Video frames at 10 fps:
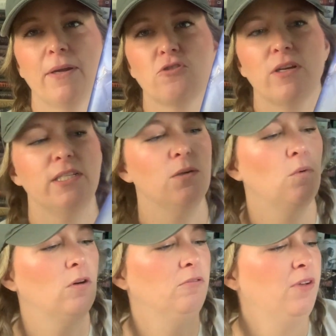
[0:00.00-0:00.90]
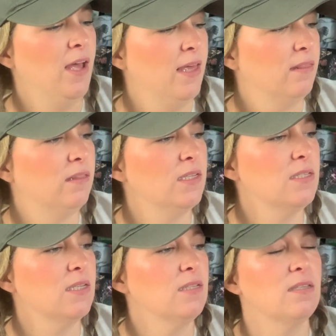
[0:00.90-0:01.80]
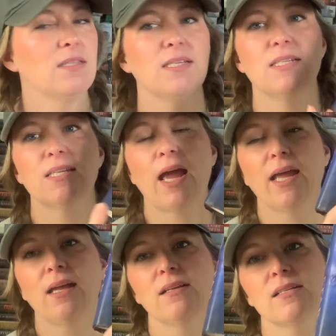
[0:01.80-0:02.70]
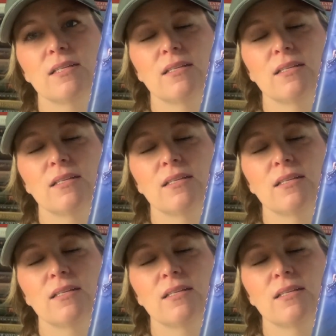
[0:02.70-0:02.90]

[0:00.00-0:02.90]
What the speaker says: Tracy Wolff. This is the second